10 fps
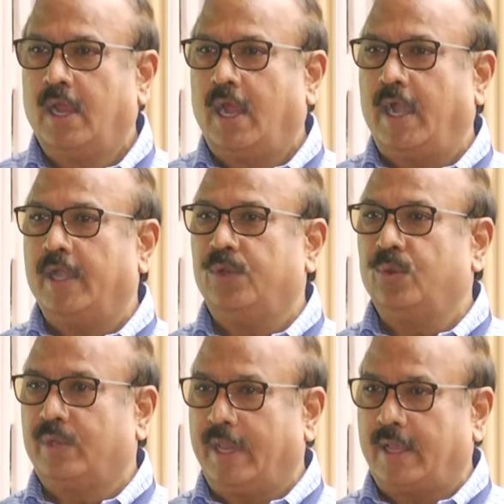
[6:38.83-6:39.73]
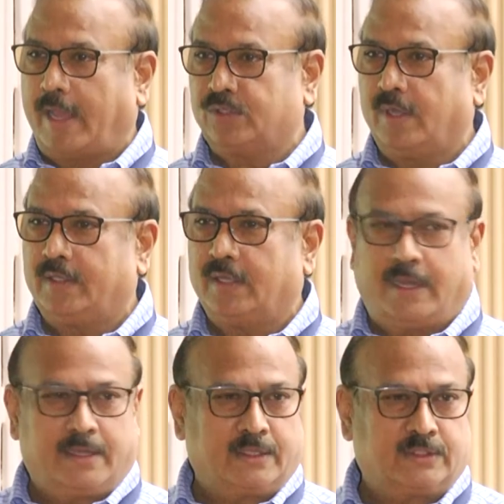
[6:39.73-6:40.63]
and you isolate the
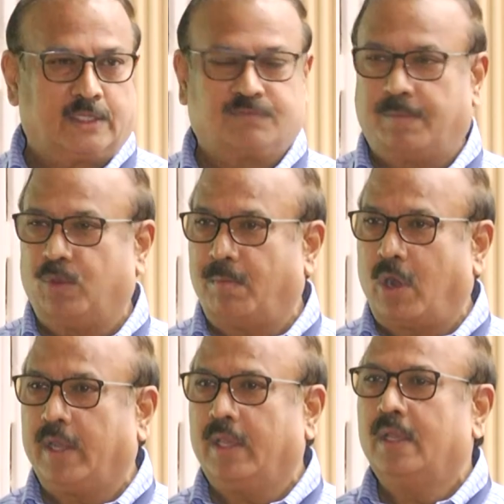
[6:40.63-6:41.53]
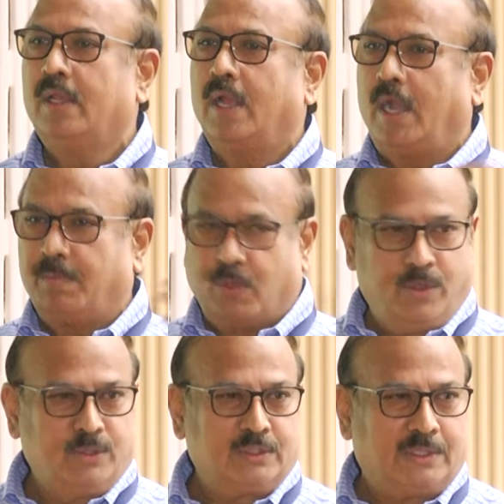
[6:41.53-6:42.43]
NK cells from your body and
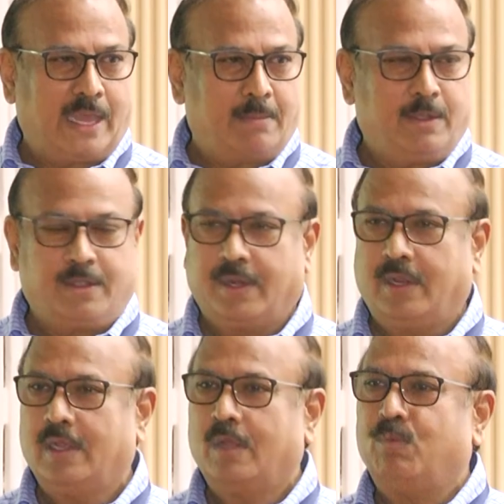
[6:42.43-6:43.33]
produce in the laboratory,